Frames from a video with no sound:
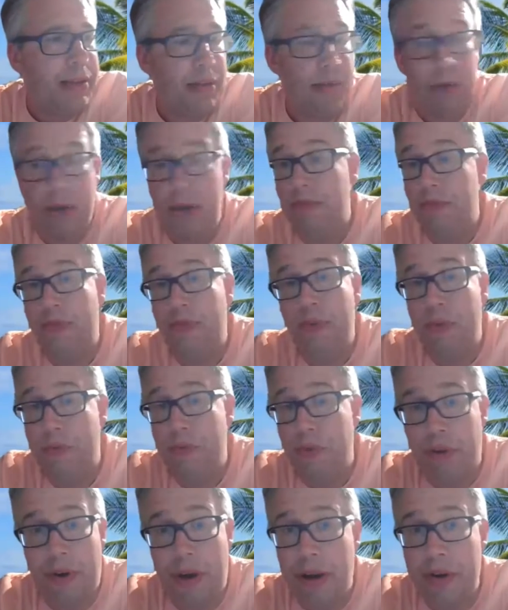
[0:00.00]
Well,
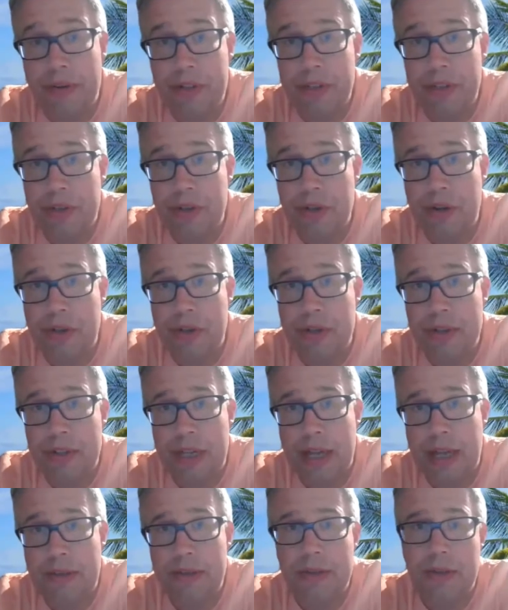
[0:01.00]
for Irish songs
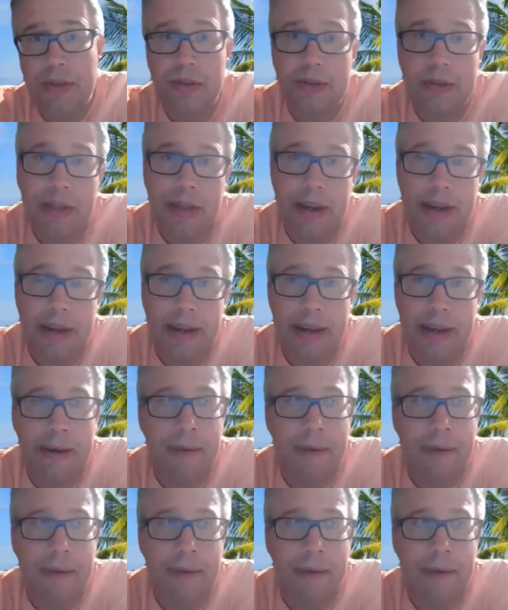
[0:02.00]
and songs like